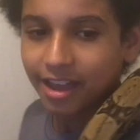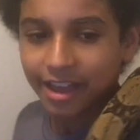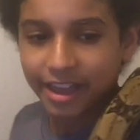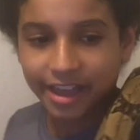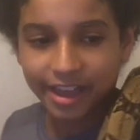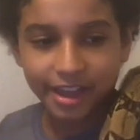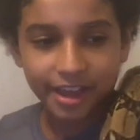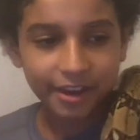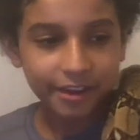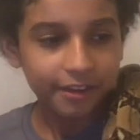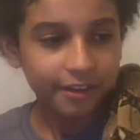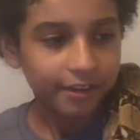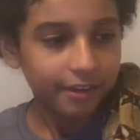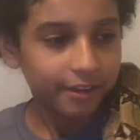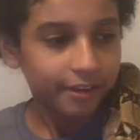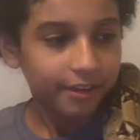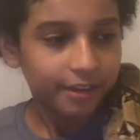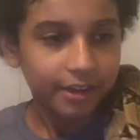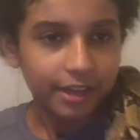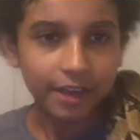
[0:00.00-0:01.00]
And
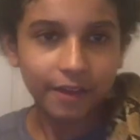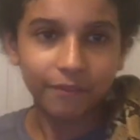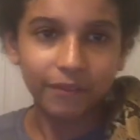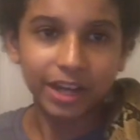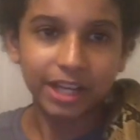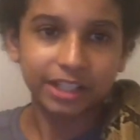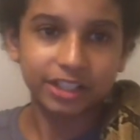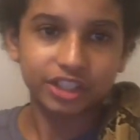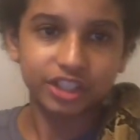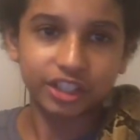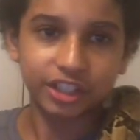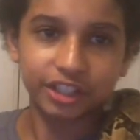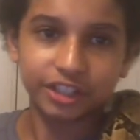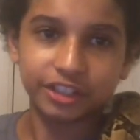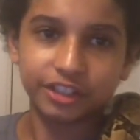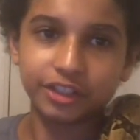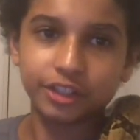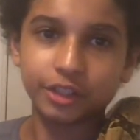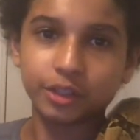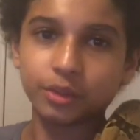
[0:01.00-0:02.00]
if I
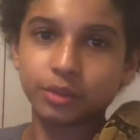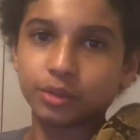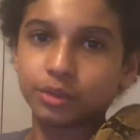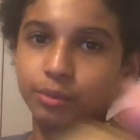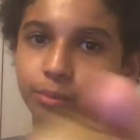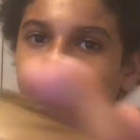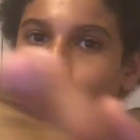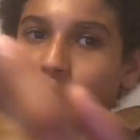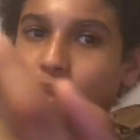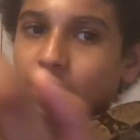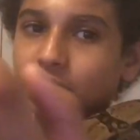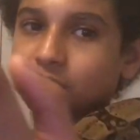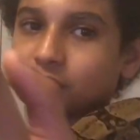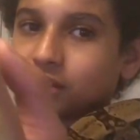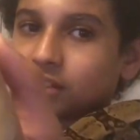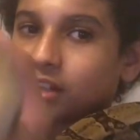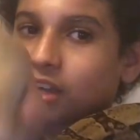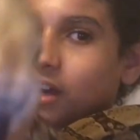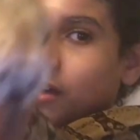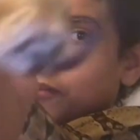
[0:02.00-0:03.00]
should do more
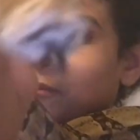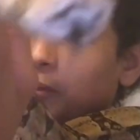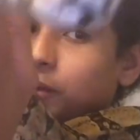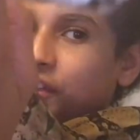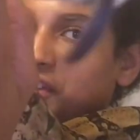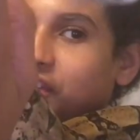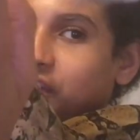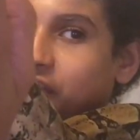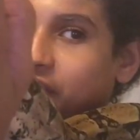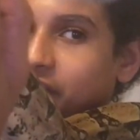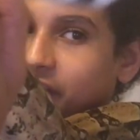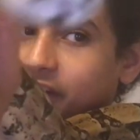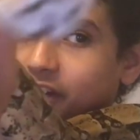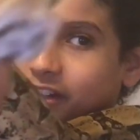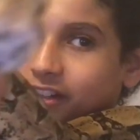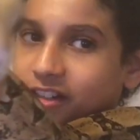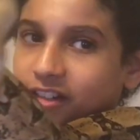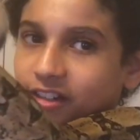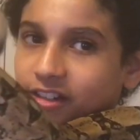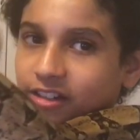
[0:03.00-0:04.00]
stuff with
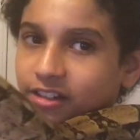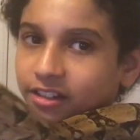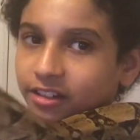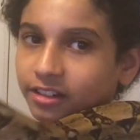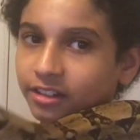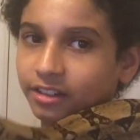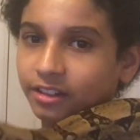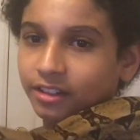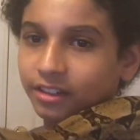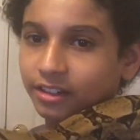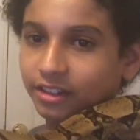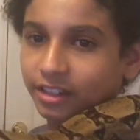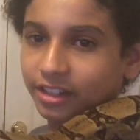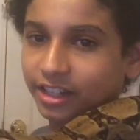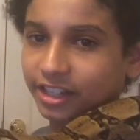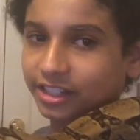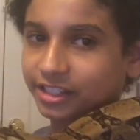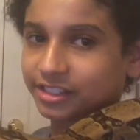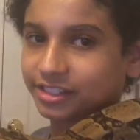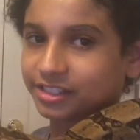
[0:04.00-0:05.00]
her,
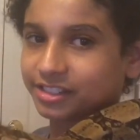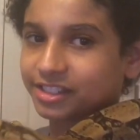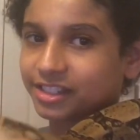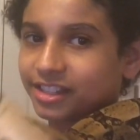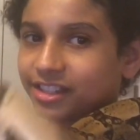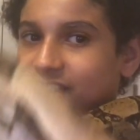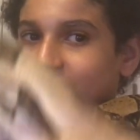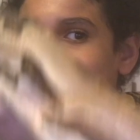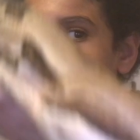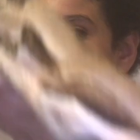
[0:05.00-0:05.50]
because